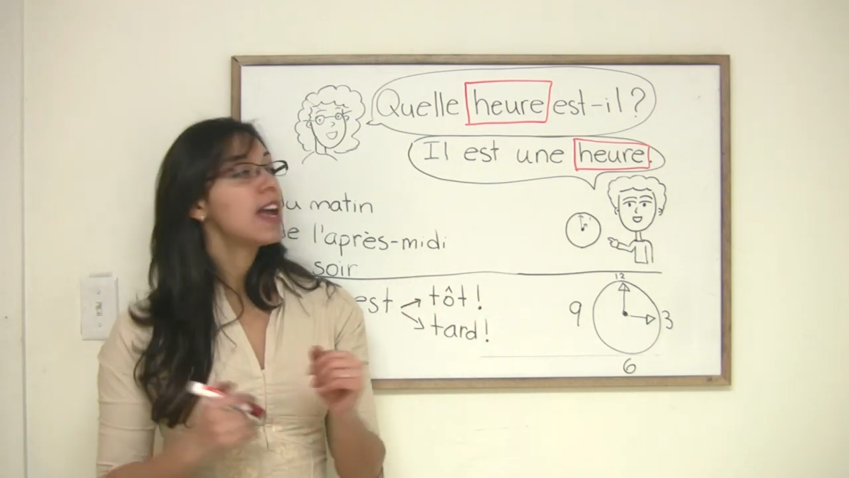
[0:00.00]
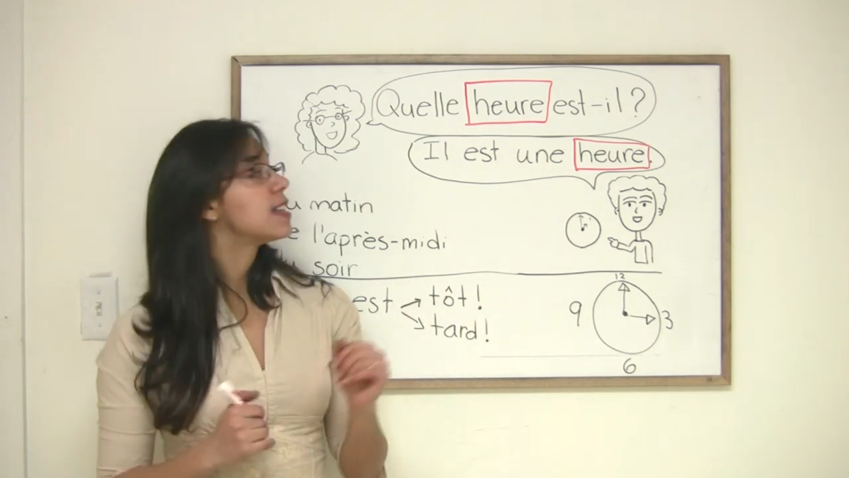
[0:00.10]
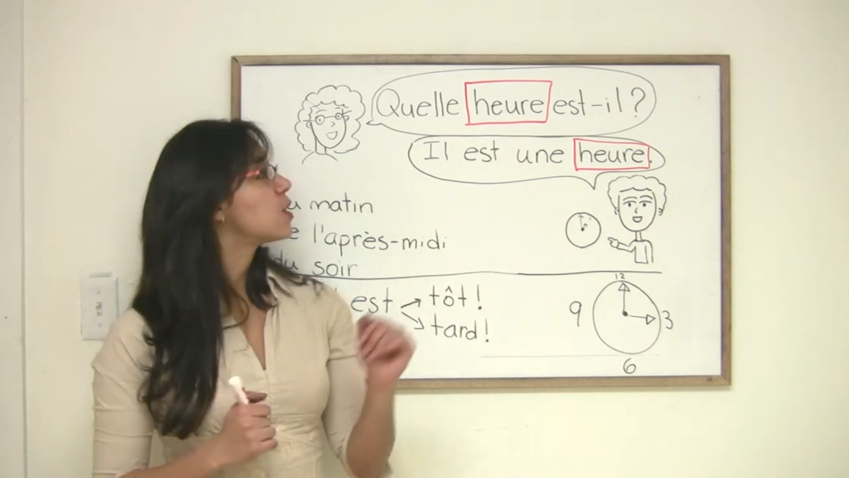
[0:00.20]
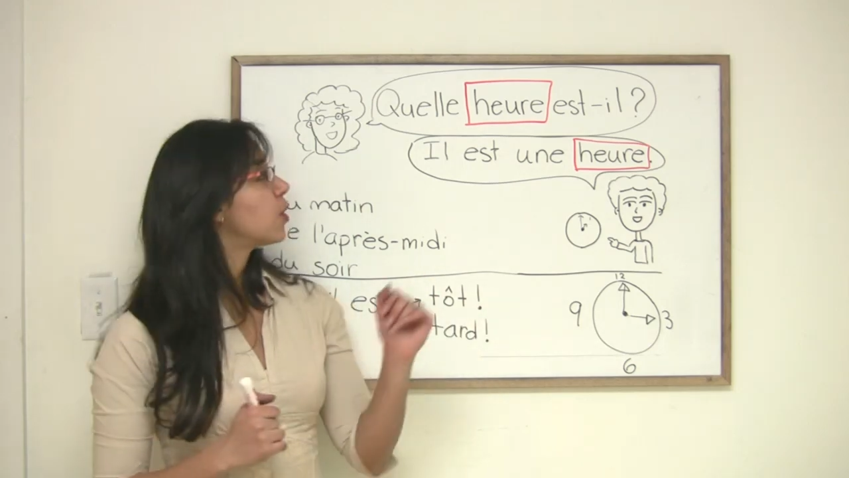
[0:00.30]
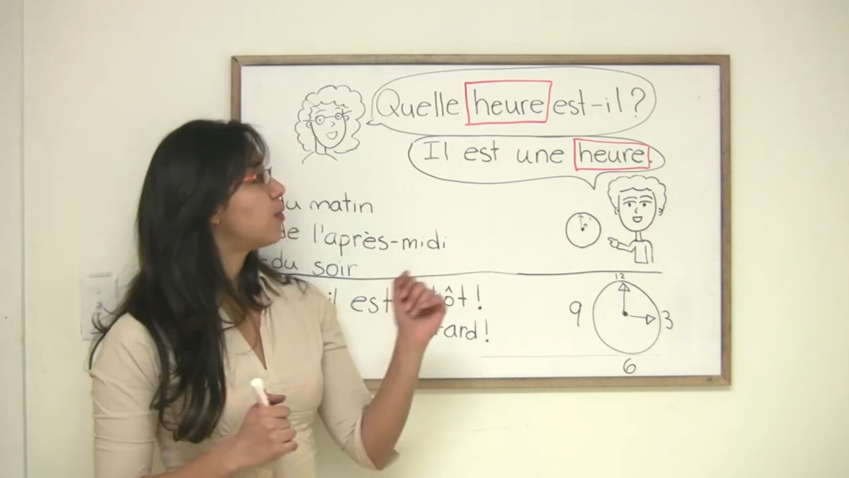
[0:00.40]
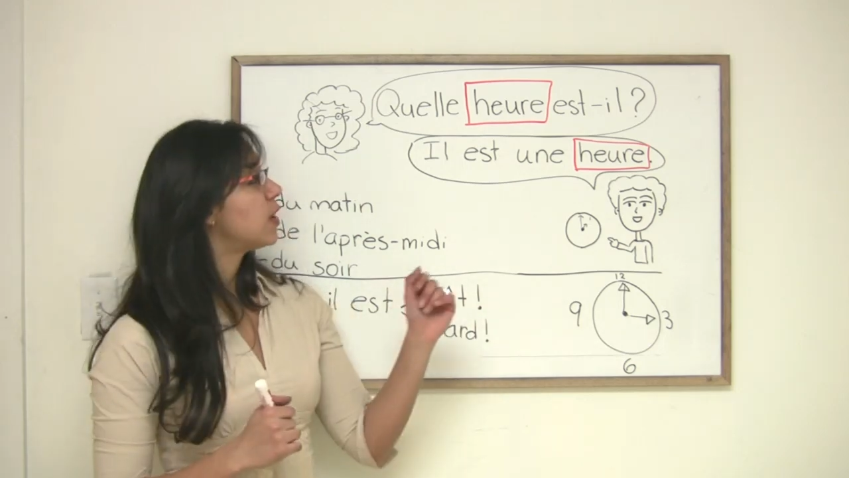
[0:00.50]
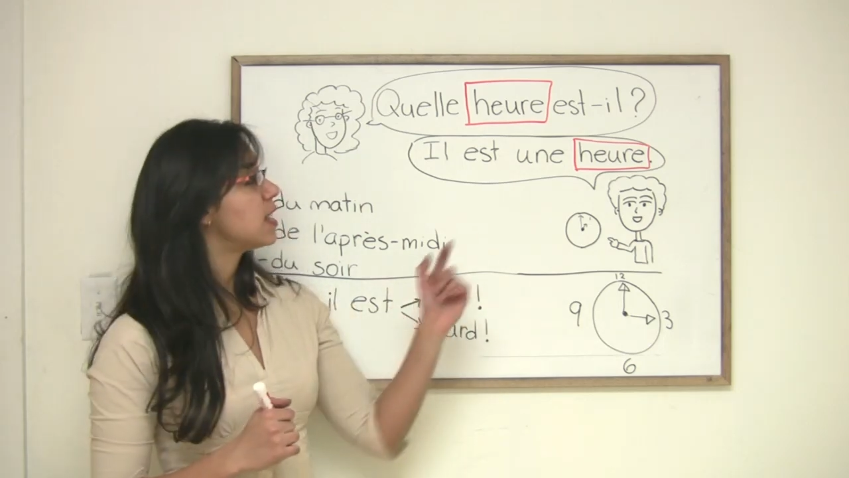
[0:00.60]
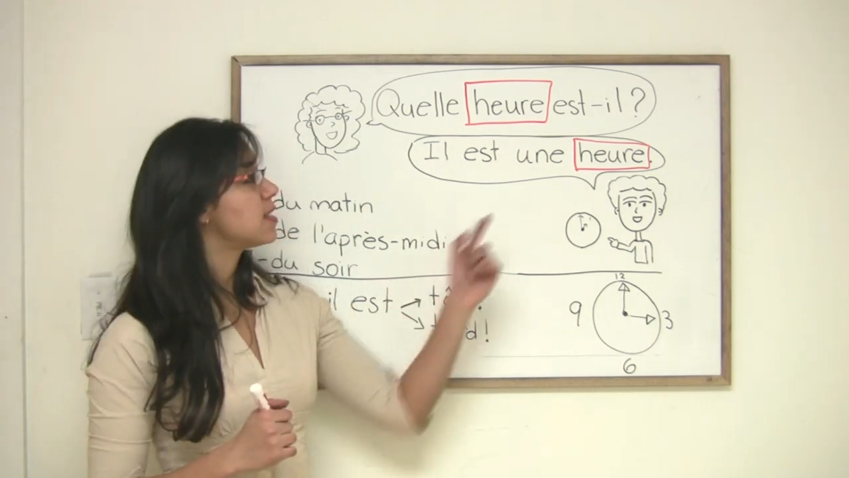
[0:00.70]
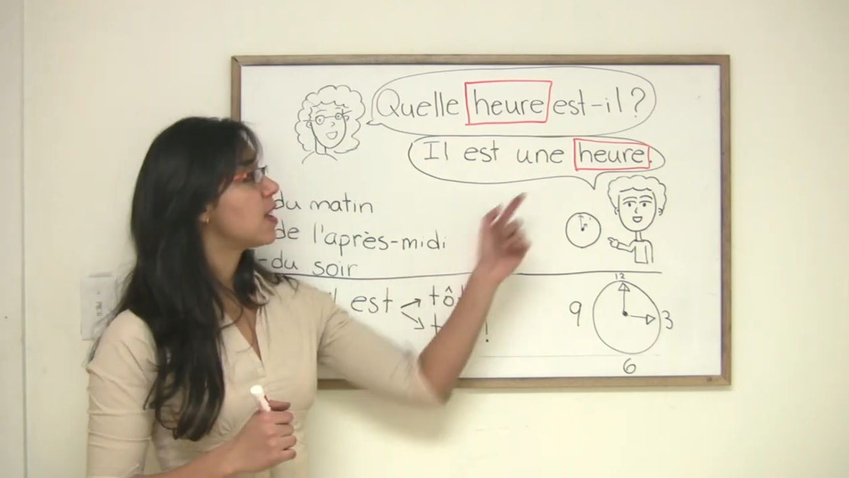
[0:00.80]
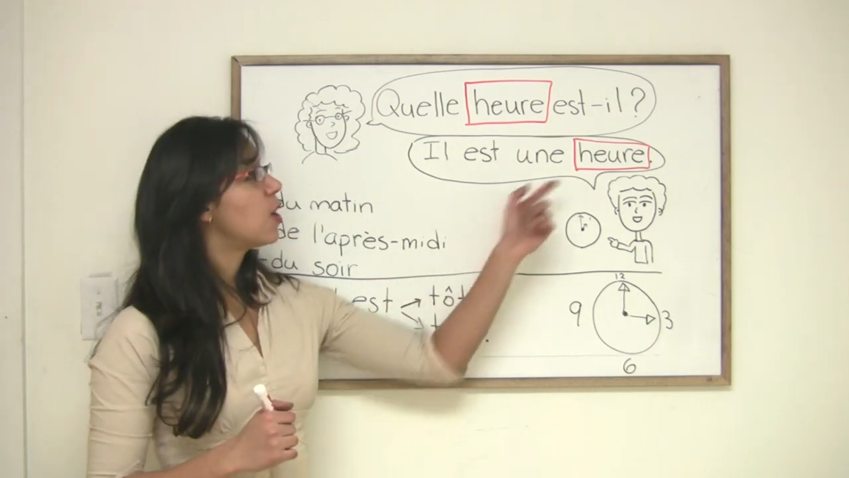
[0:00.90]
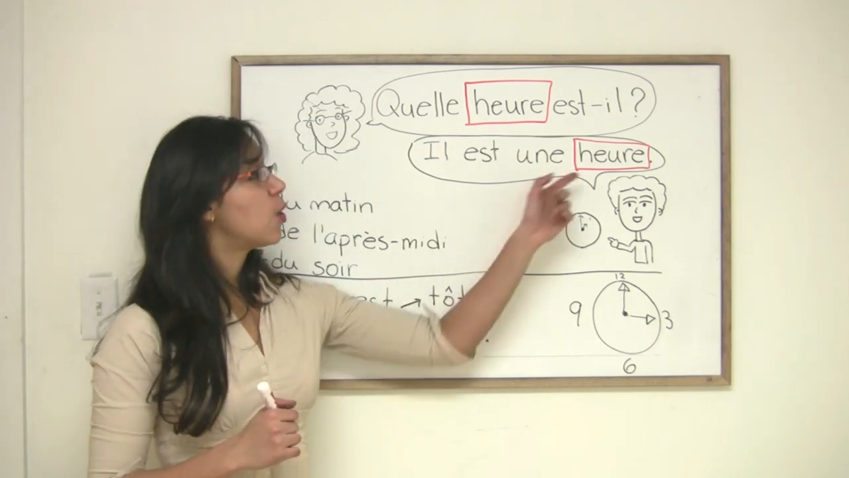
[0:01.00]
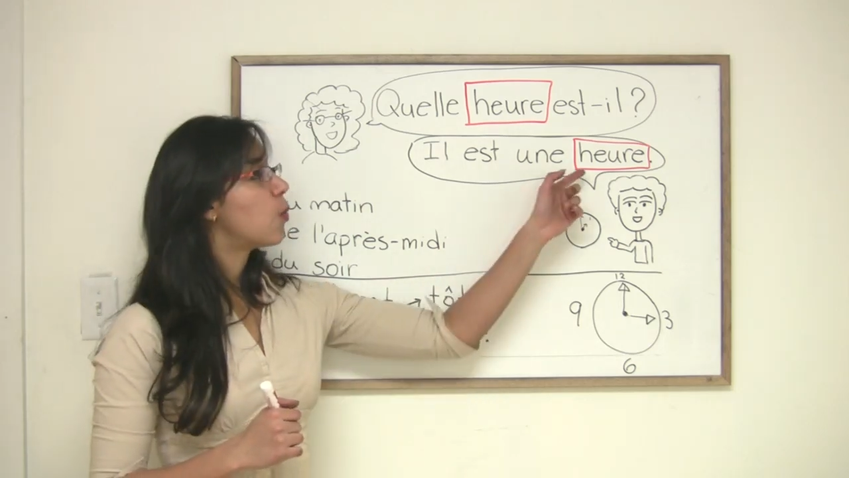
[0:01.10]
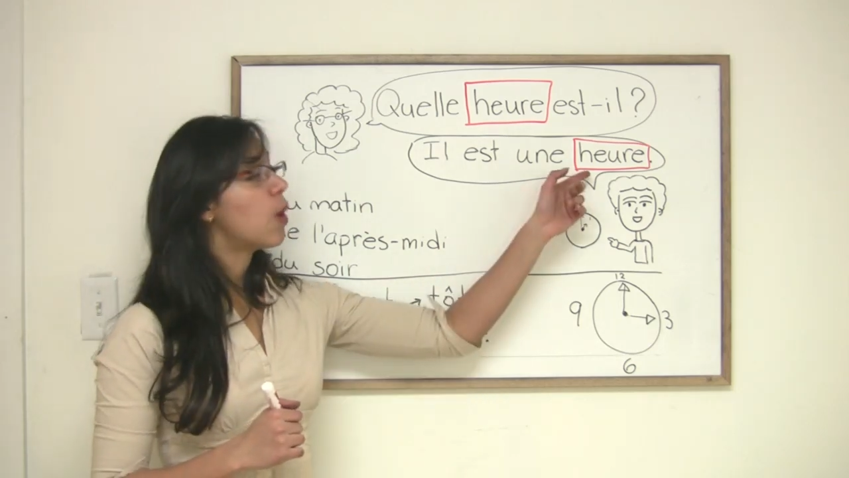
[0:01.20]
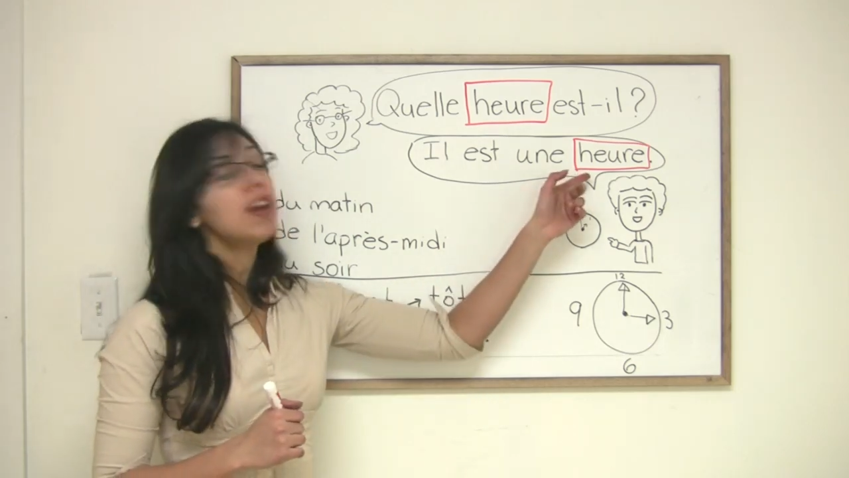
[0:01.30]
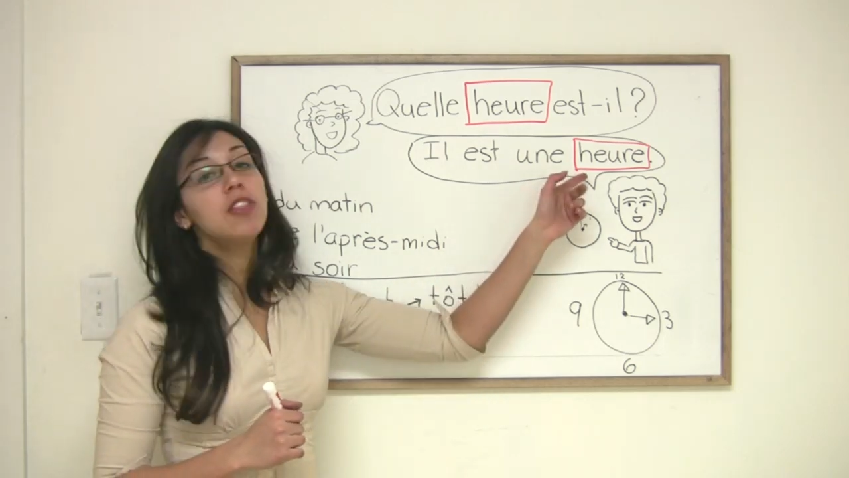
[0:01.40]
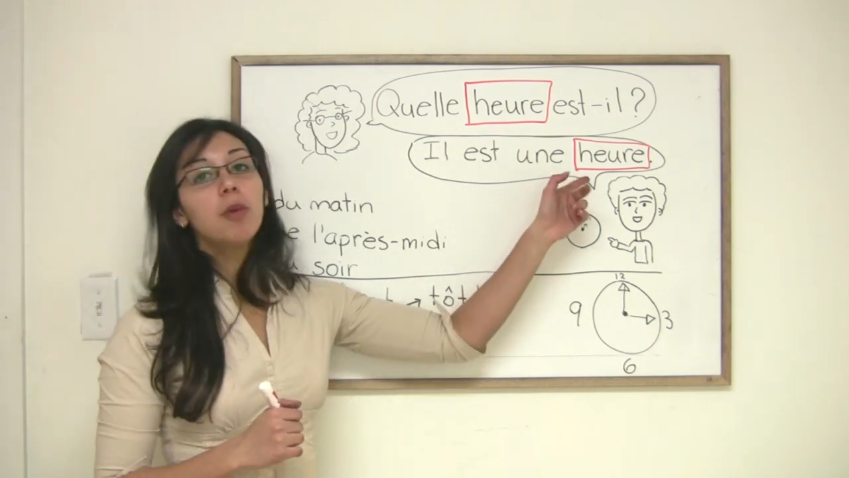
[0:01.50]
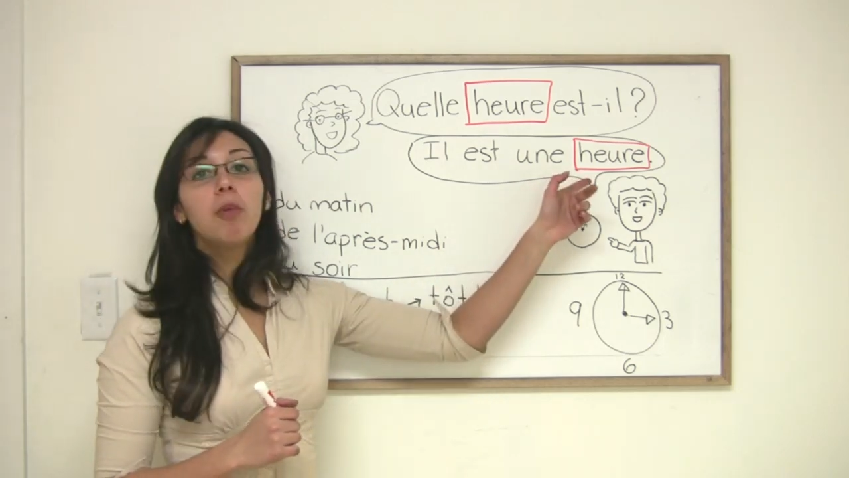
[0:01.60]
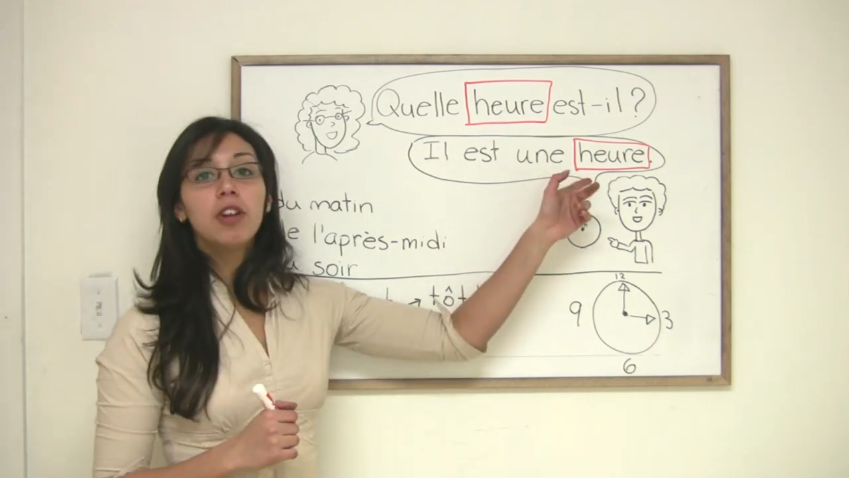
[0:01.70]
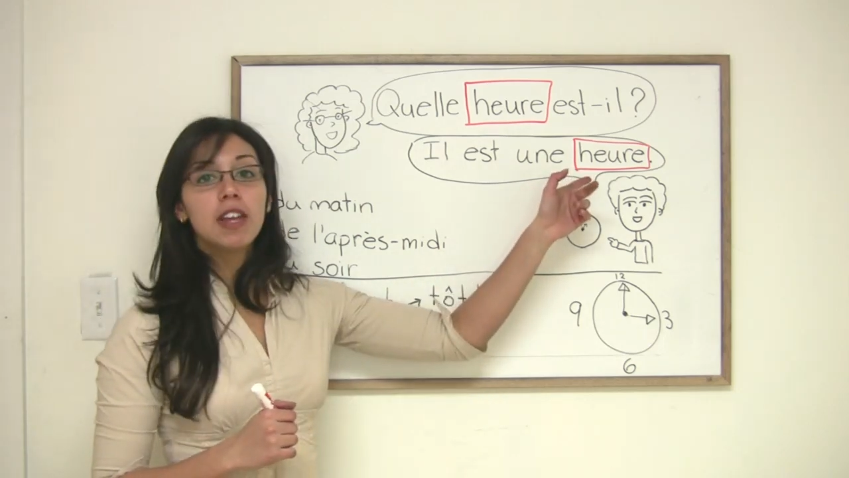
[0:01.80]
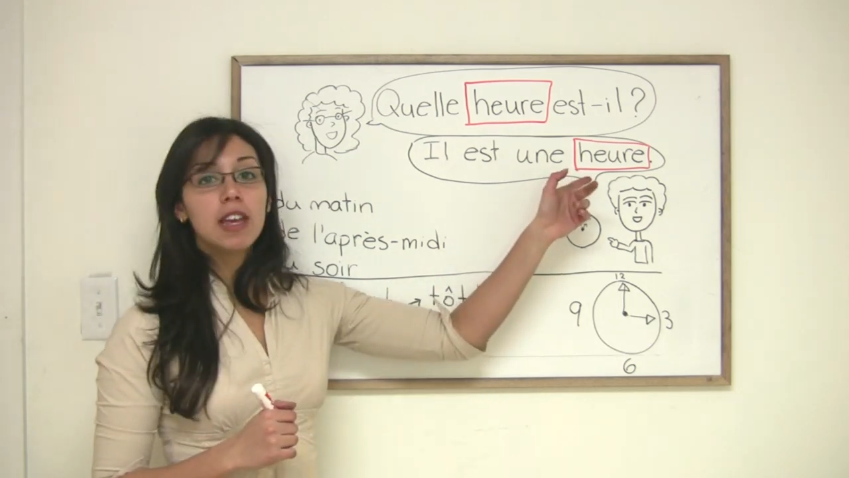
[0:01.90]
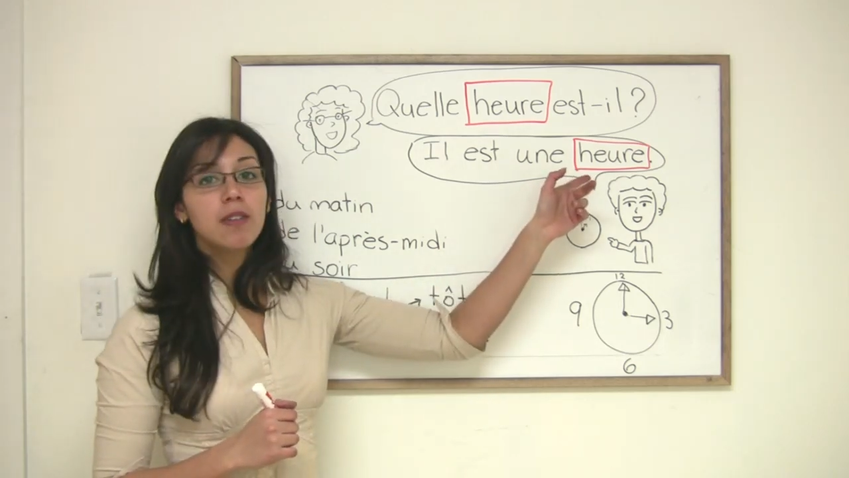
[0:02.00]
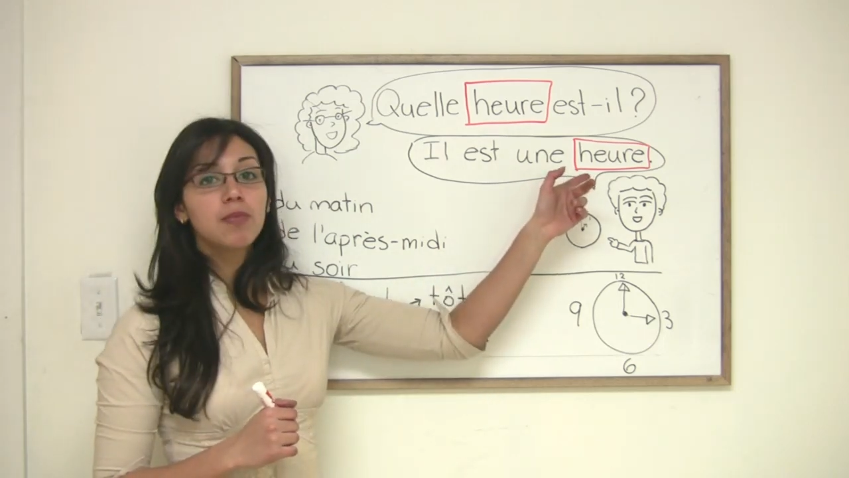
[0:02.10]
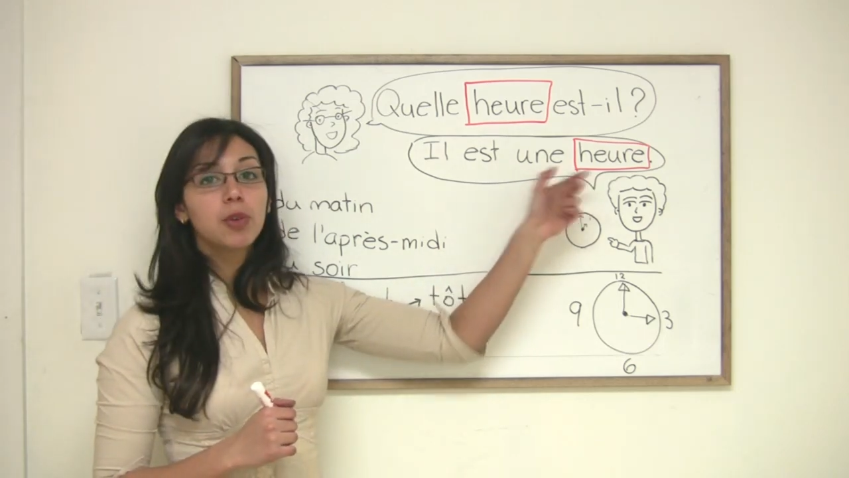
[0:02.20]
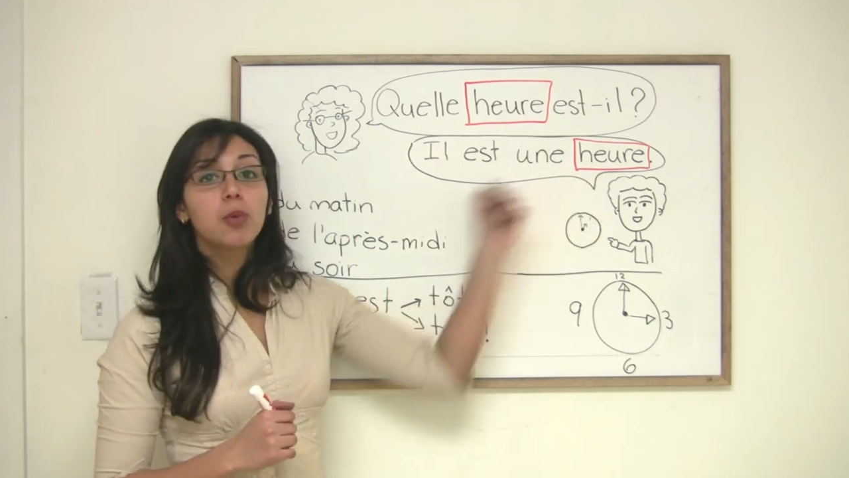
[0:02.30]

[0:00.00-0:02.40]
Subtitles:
And so if it is 1 in the morning,